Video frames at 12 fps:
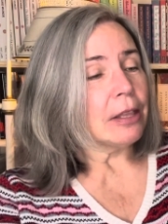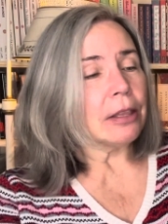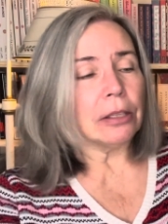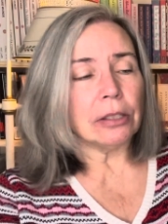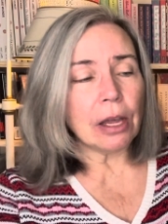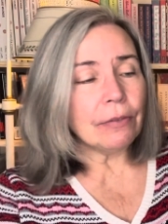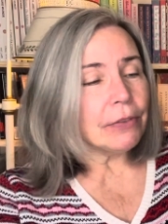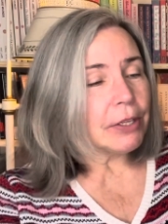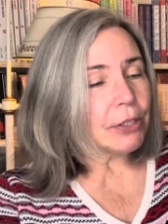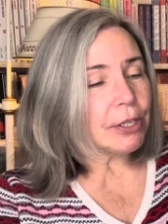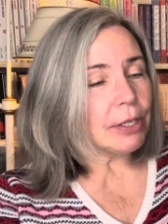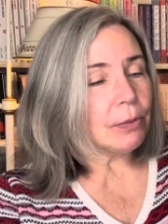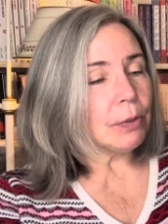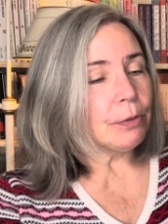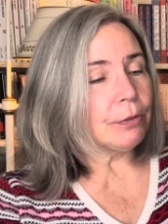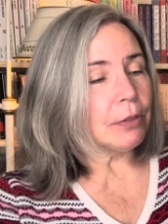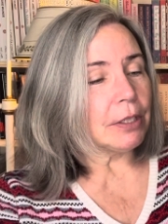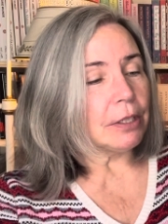the love that she will
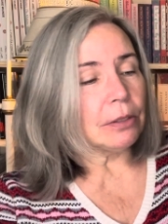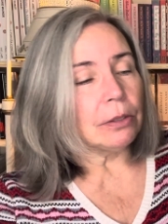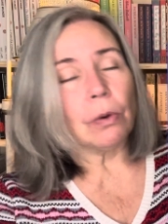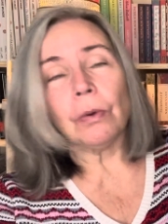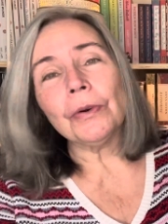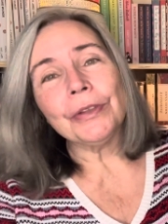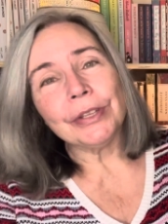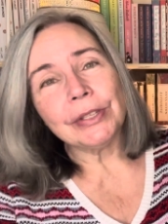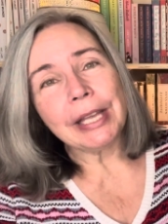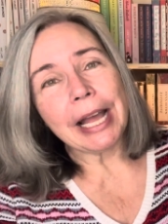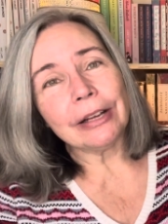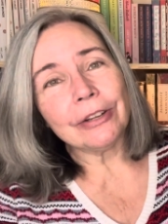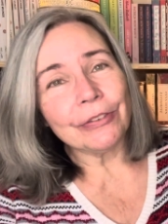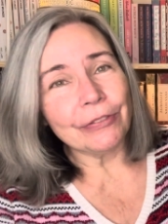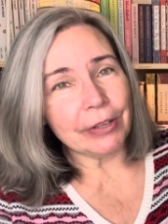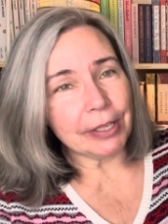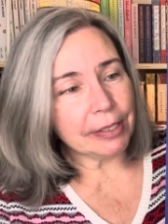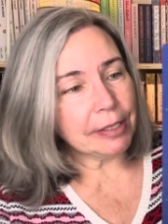feel, or the
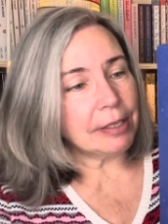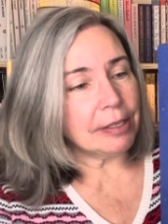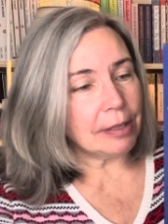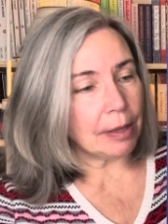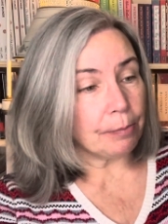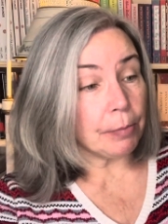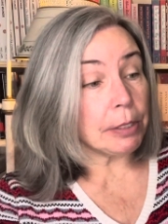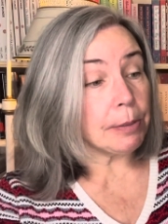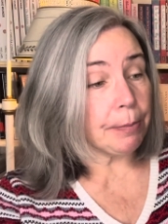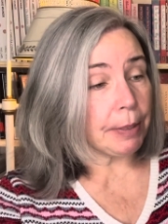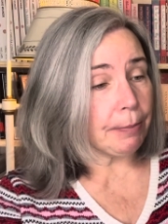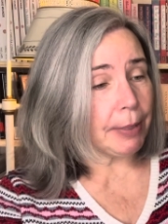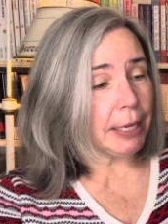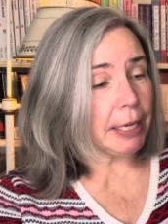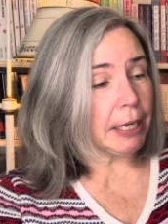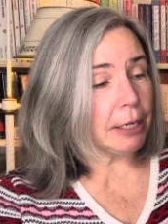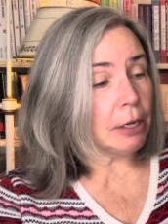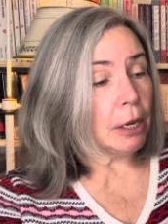sacrifices that must be
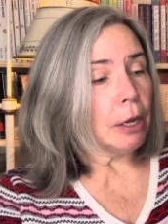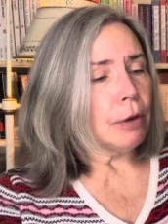made.